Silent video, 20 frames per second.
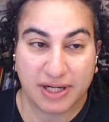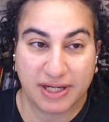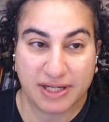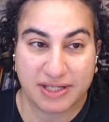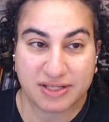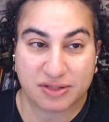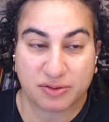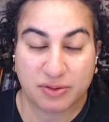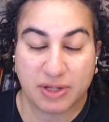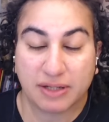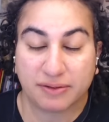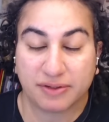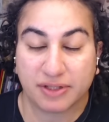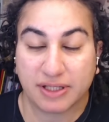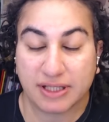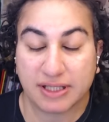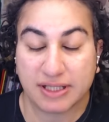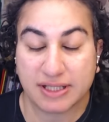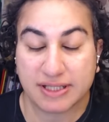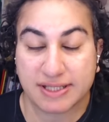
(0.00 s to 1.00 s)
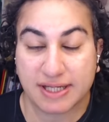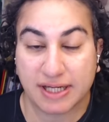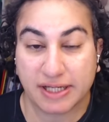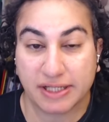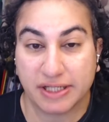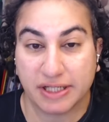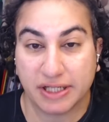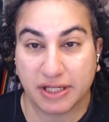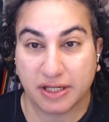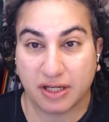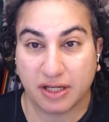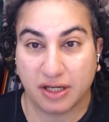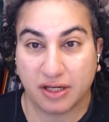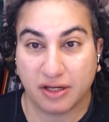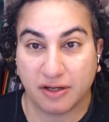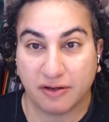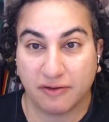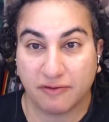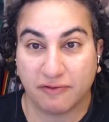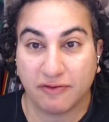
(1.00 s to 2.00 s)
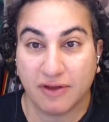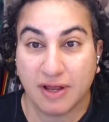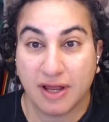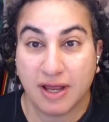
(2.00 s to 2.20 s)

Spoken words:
It's grounded in this idea of